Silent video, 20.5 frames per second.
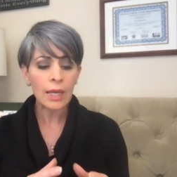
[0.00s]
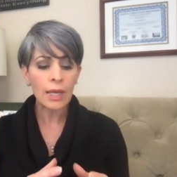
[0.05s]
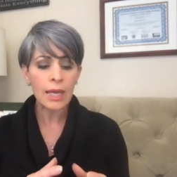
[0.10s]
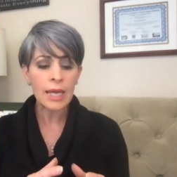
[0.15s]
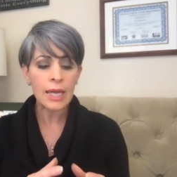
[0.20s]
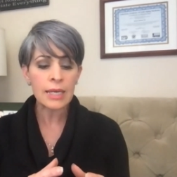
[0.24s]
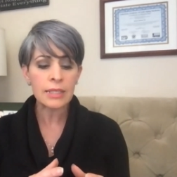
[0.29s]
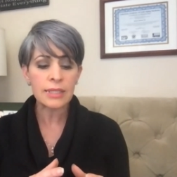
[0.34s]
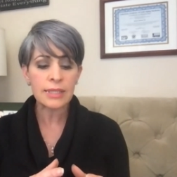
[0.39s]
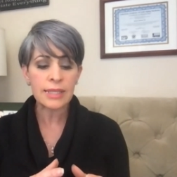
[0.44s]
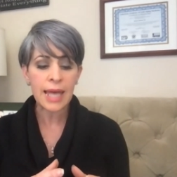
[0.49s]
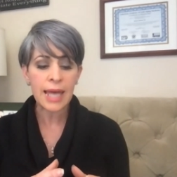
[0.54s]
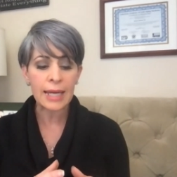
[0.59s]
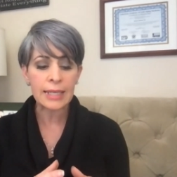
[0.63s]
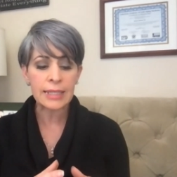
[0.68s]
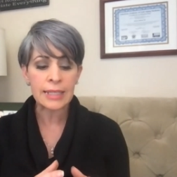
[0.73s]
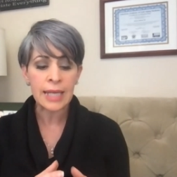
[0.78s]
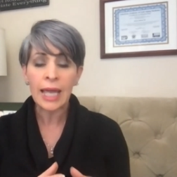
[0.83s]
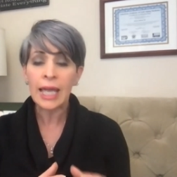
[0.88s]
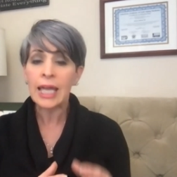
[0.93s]
is
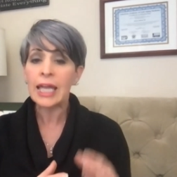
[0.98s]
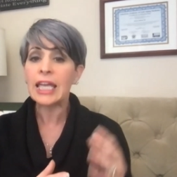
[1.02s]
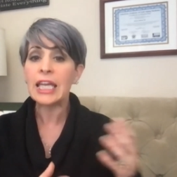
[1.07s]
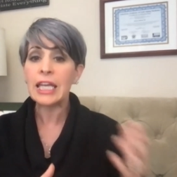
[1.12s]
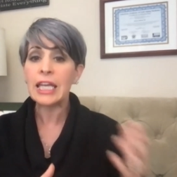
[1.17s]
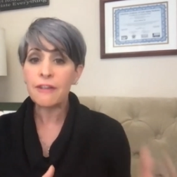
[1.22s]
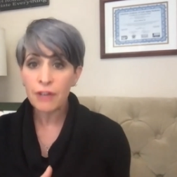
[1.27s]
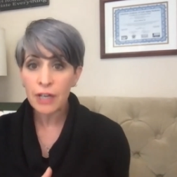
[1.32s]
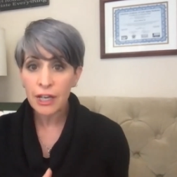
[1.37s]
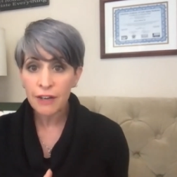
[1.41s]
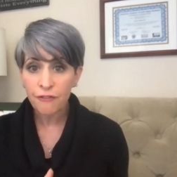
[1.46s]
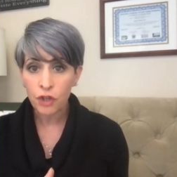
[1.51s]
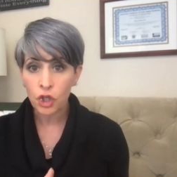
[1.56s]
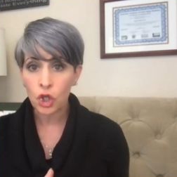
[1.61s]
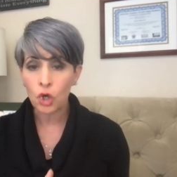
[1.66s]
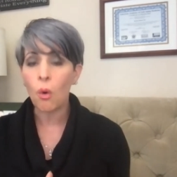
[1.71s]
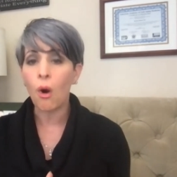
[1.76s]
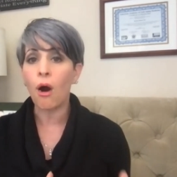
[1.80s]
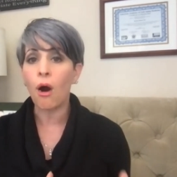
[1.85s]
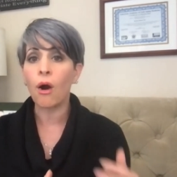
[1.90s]
that even if
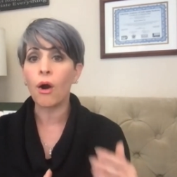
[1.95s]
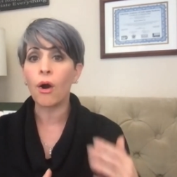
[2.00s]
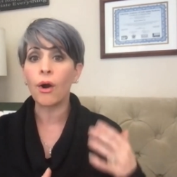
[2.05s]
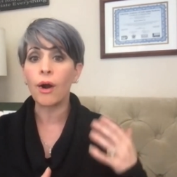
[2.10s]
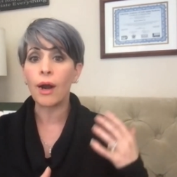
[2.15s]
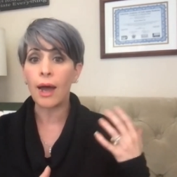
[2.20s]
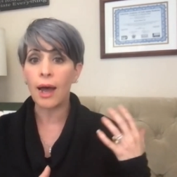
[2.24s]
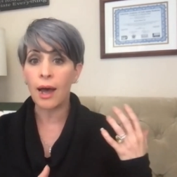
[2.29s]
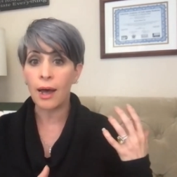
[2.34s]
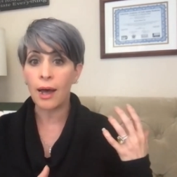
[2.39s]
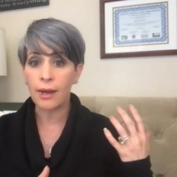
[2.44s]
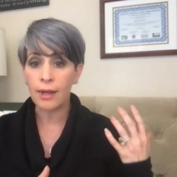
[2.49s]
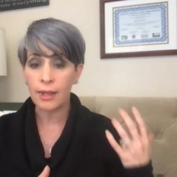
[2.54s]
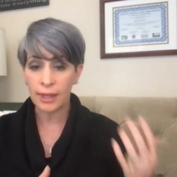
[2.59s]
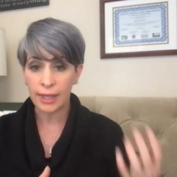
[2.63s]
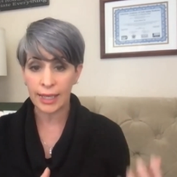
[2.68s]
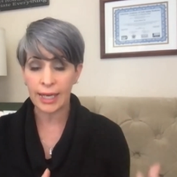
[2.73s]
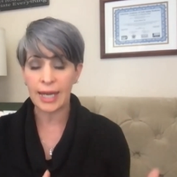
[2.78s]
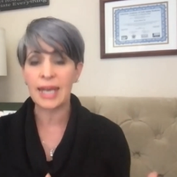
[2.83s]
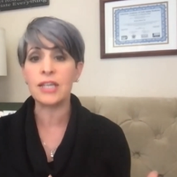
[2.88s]
you are a
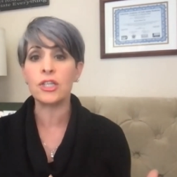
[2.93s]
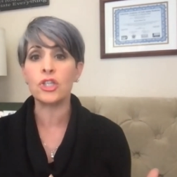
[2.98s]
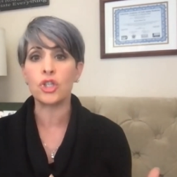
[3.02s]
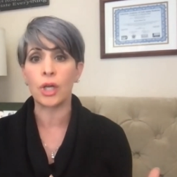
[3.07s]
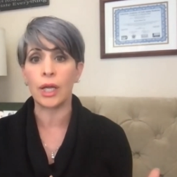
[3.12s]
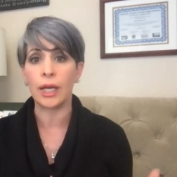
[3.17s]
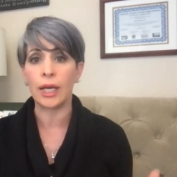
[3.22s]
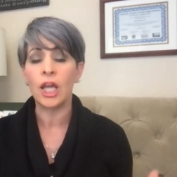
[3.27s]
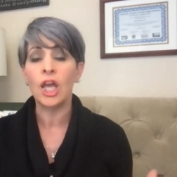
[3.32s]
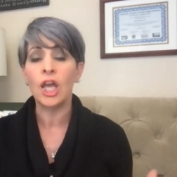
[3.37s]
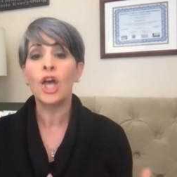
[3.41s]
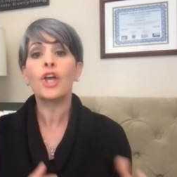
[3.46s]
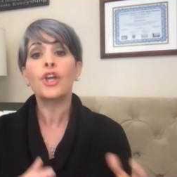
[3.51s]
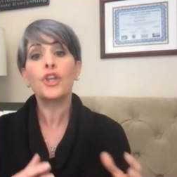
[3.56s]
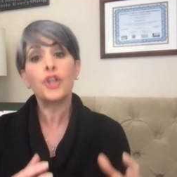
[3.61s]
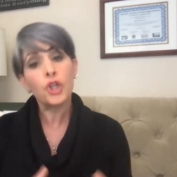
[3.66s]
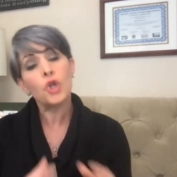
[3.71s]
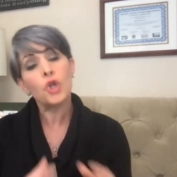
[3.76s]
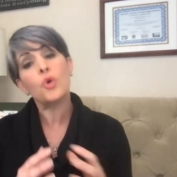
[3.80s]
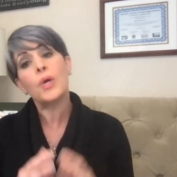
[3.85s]
clinician
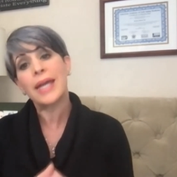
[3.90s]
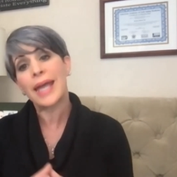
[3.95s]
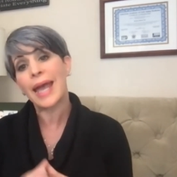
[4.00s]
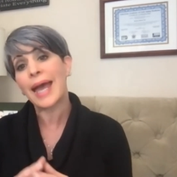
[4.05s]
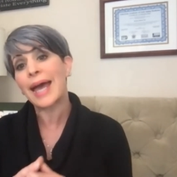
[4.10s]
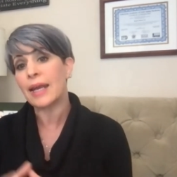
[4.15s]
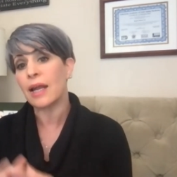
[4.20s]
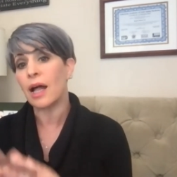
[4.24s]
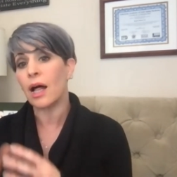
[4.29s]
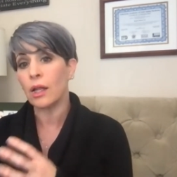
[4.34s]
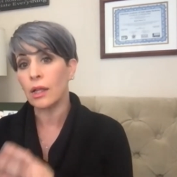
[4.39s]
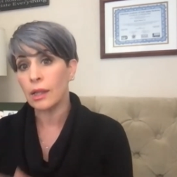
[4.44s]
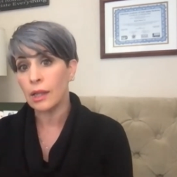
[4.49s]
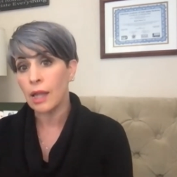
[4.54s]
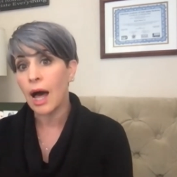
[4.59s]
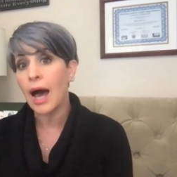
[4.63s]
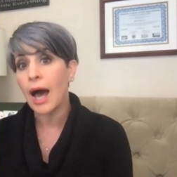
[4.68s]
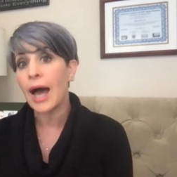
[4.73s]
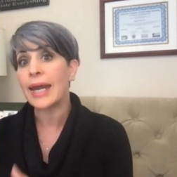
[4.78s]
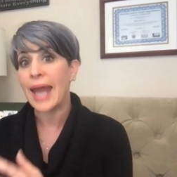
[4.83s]
you get a
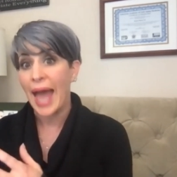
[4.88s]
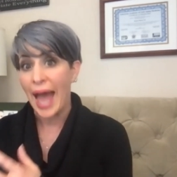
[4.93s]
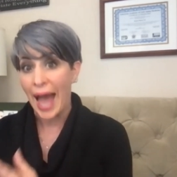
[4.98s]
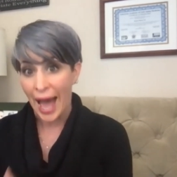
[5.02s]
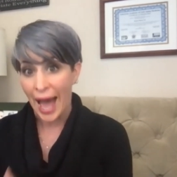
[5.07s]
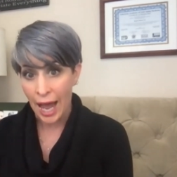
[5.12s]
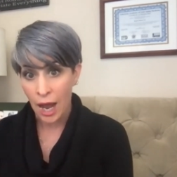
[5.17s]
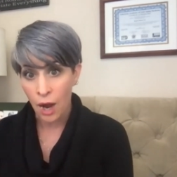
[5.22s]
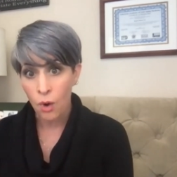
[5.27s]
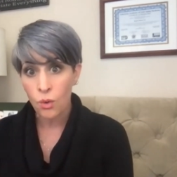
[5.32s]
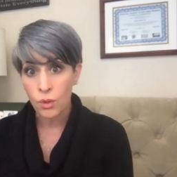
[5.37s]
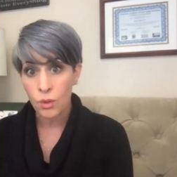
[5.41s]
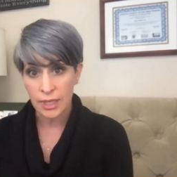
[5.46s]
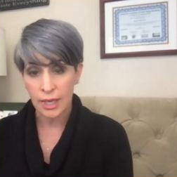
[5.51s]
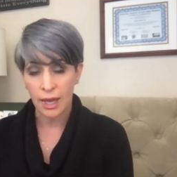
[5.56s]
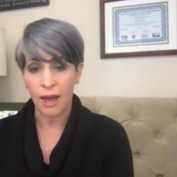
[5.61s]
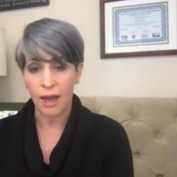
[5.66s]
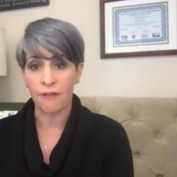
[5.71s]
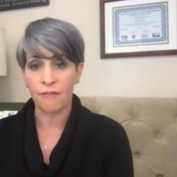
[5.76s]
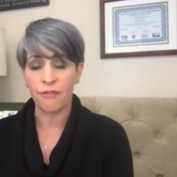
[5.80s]
lot out
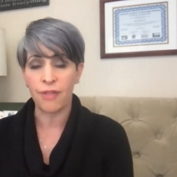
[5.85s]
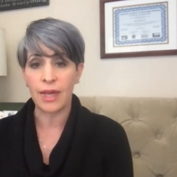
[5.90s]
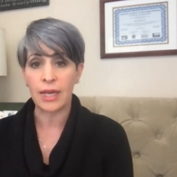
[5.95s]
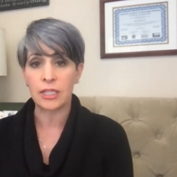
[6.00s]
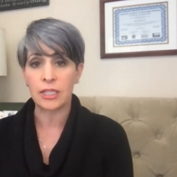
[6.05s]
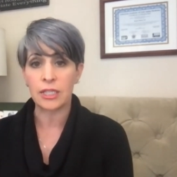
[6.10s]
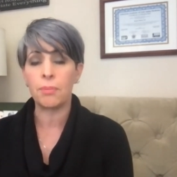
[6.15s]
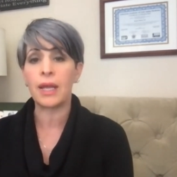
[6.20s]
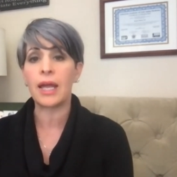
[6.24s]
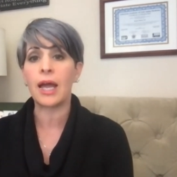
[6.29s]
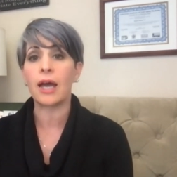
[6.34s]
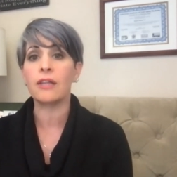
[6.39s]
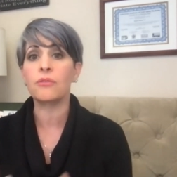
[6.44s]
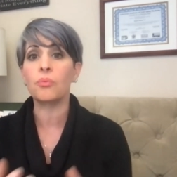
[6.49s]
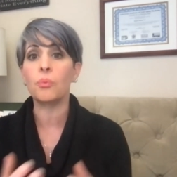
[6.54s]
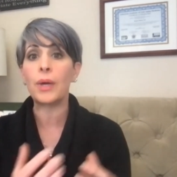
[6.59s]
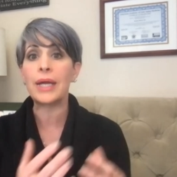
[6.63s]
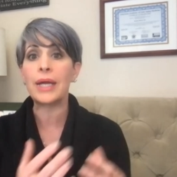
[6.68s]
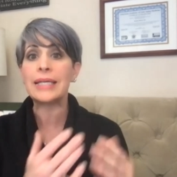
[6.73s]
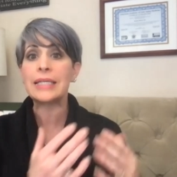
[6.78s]
of this because
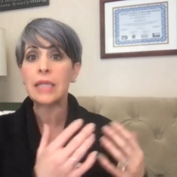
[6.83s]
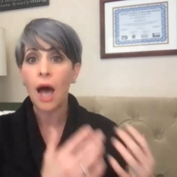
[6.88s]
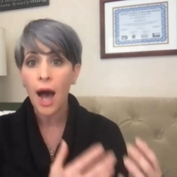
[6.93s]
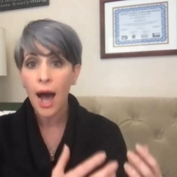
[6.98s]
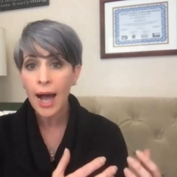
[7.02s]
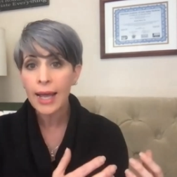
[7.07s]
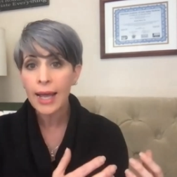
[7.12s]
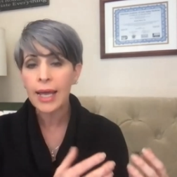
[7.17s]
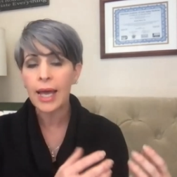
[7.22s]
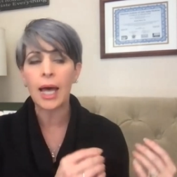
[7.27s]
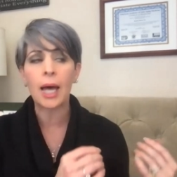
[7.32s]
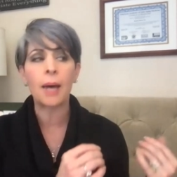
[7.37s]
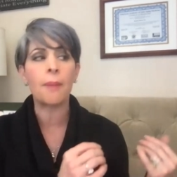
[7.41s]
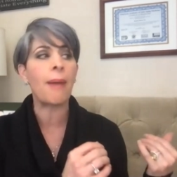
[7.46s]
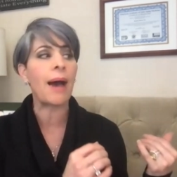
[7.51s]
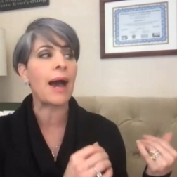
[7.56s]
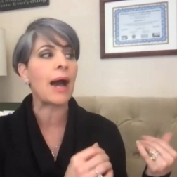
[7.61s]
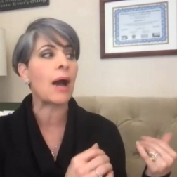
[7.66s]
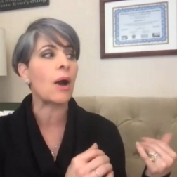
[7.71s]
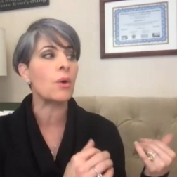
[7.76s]
we talk
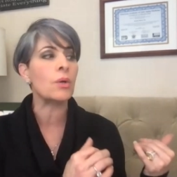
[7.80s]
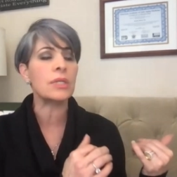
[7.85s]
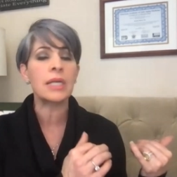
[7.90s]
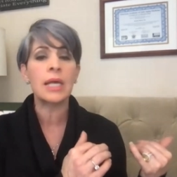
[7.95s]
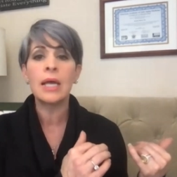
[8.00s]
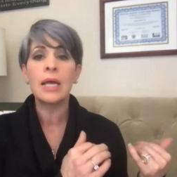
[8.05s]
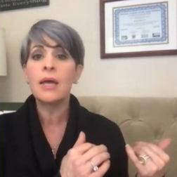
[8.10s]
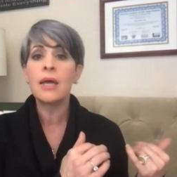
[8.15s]
about